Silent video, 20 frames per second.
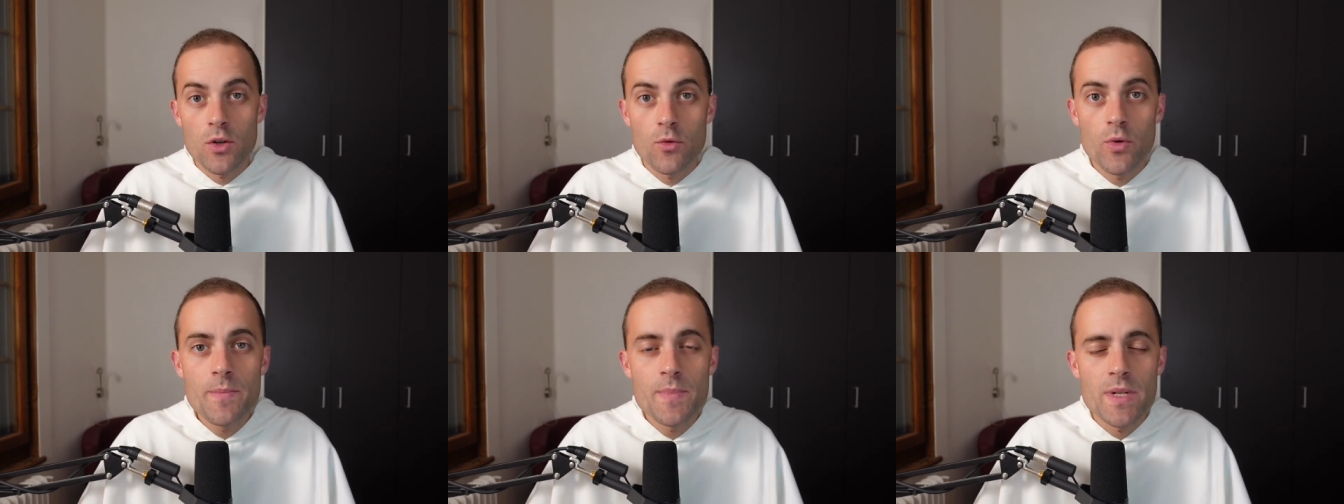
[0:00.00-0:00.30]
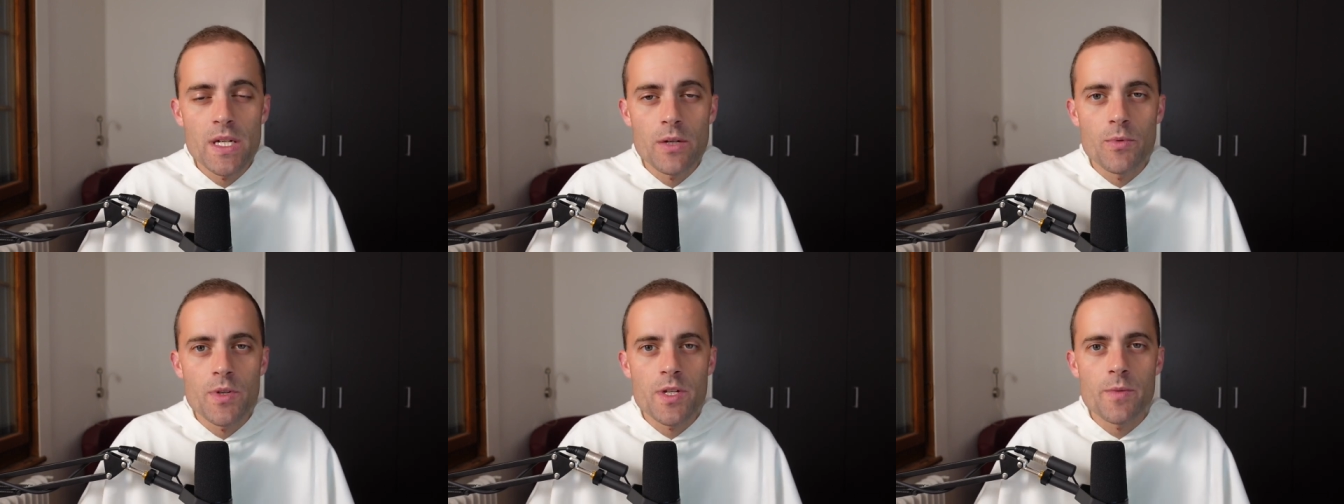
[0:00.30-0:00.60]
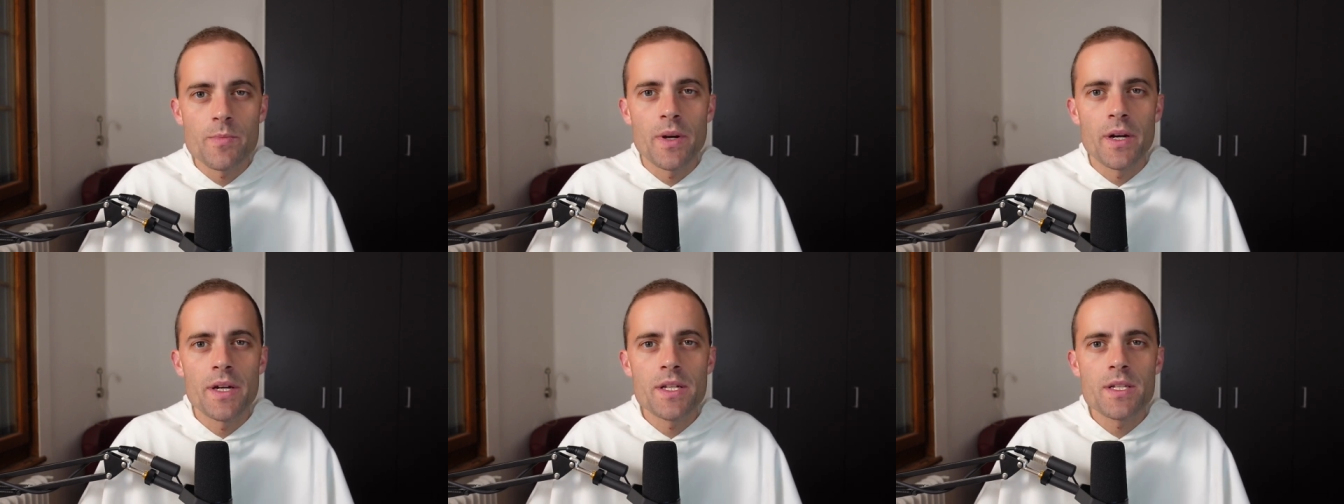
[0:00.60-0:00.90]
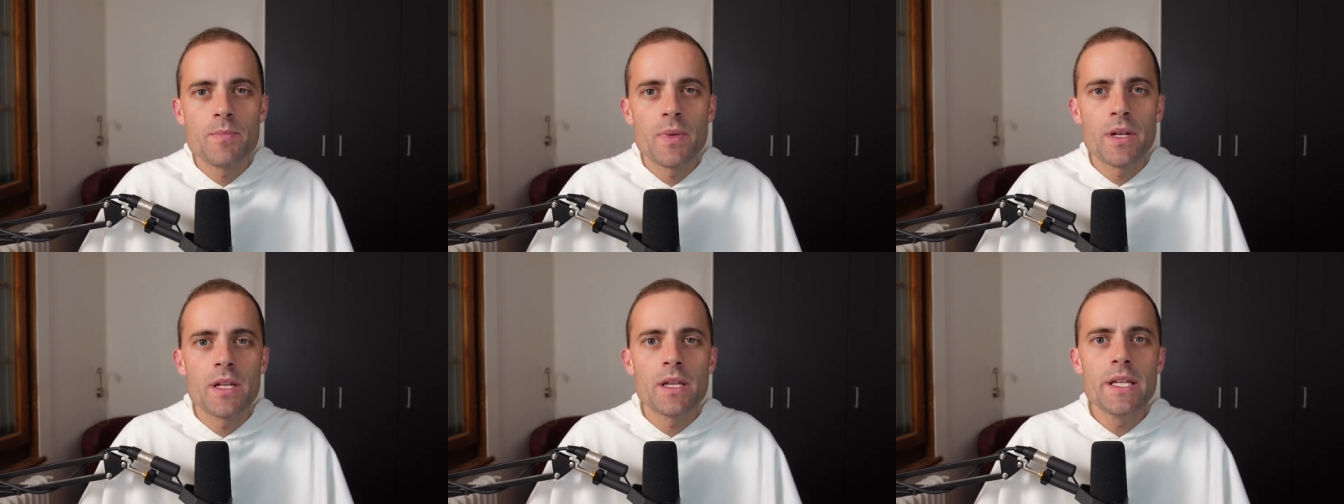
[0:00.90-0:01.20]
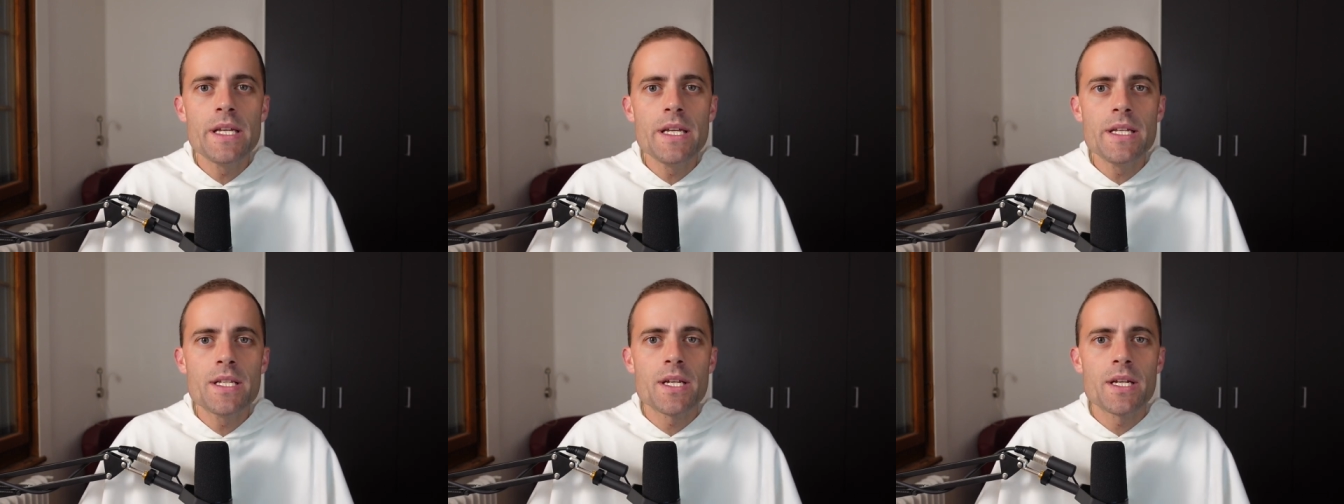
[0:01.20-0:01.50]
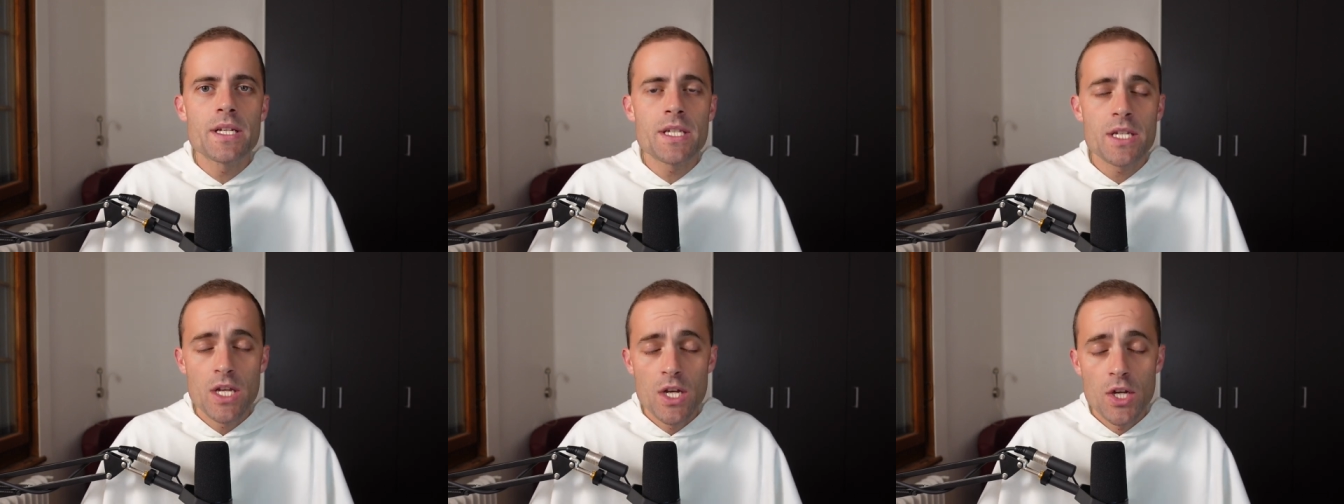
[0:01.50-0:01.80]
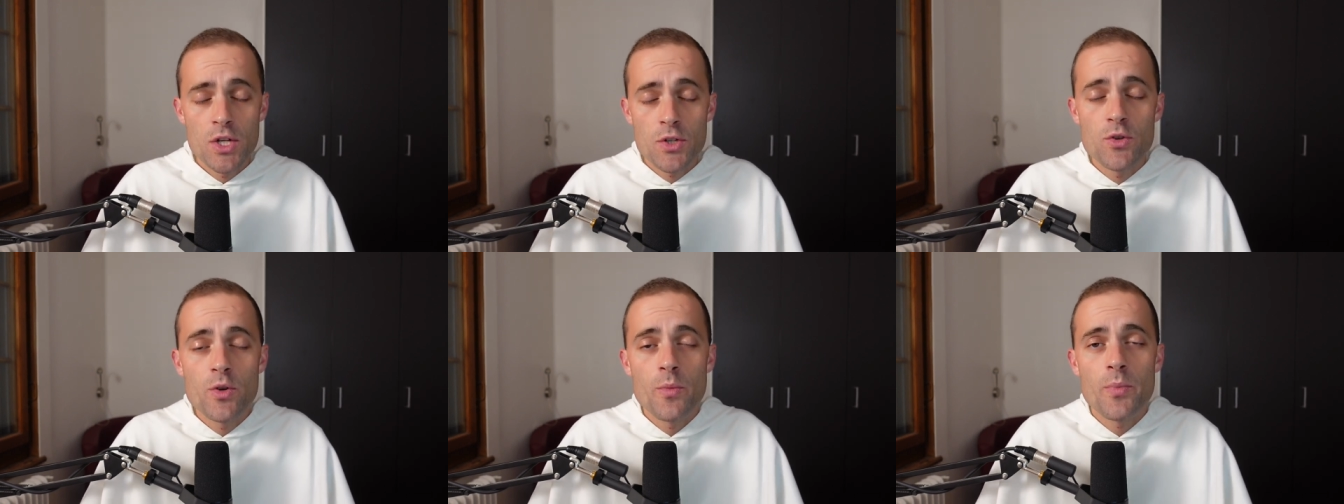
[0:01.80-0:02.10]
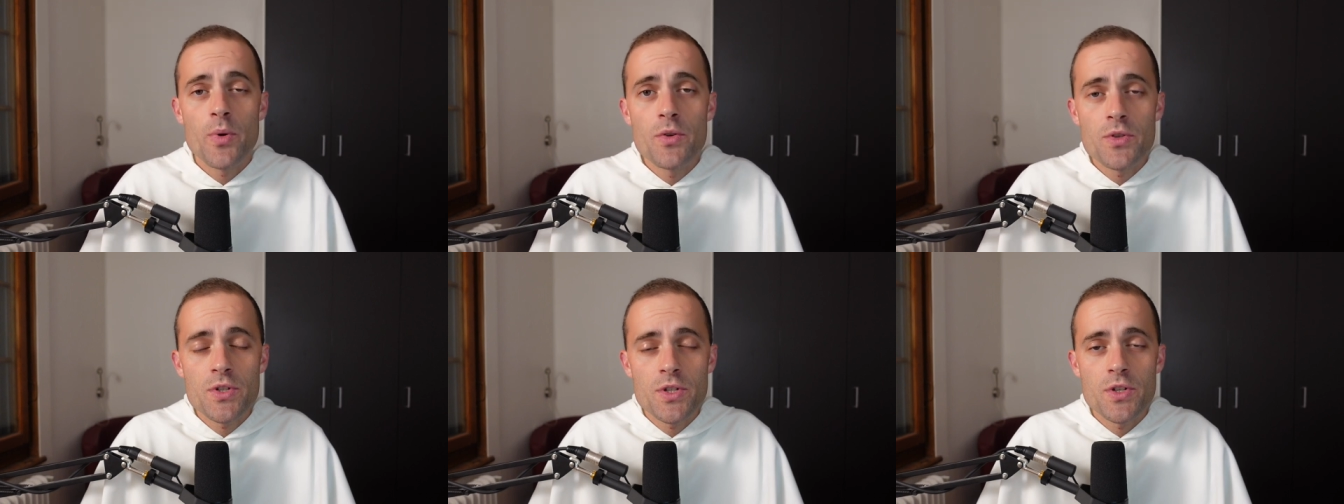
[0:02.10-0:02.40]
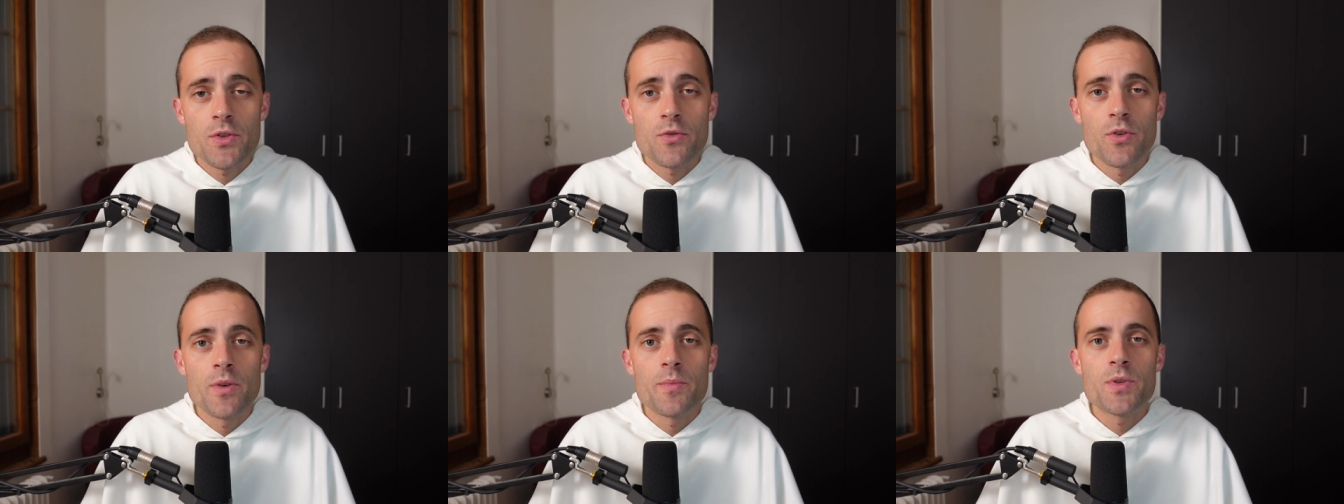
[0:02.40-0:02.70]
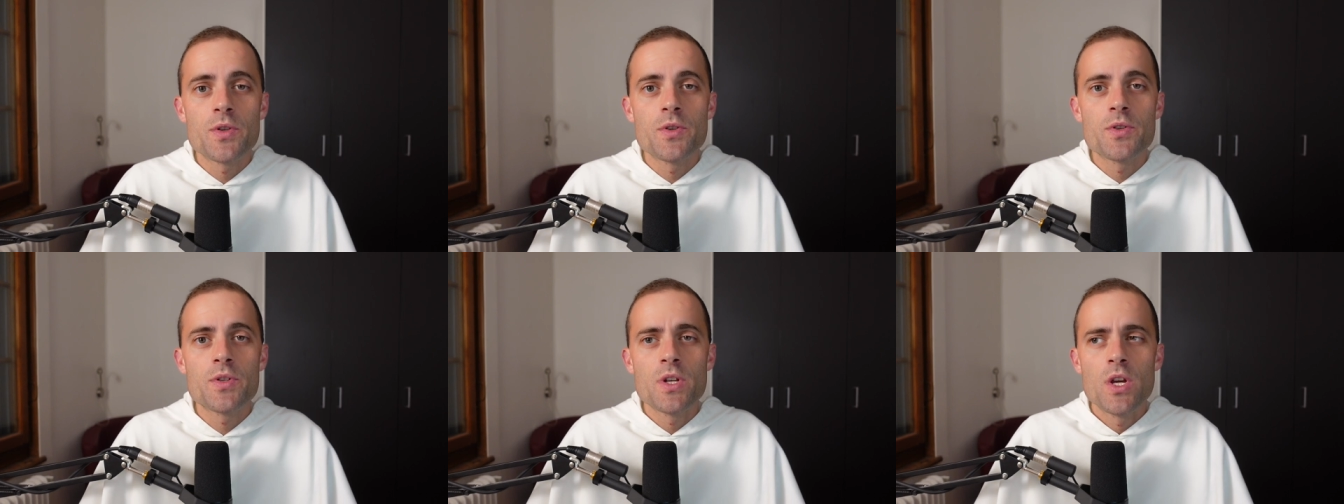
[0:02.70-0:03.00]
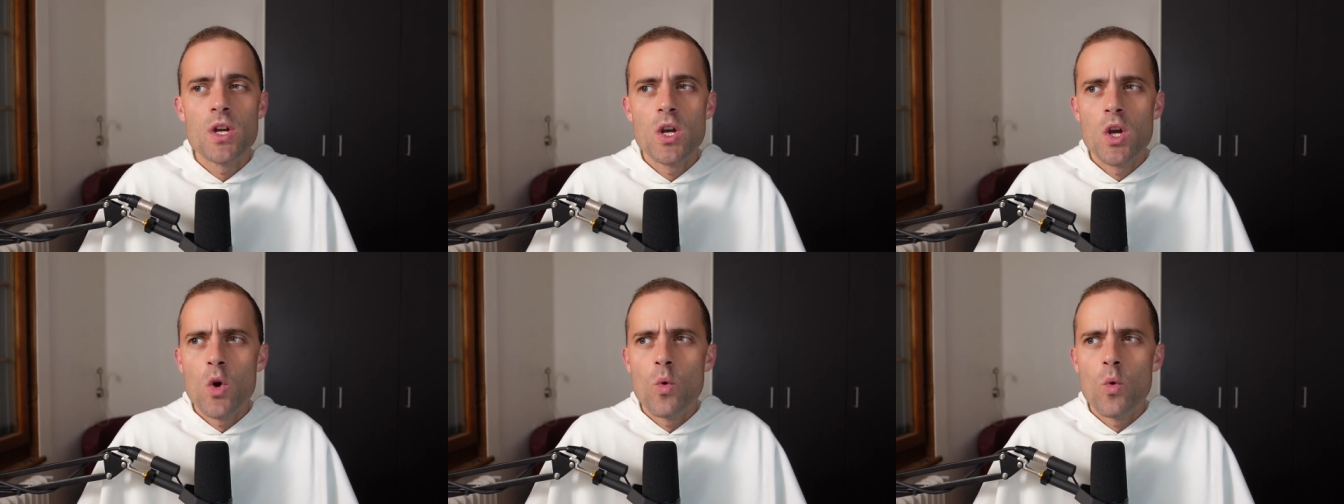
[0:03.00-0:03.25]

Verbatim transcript: a cryptic response, but it leads us to approach the scriptures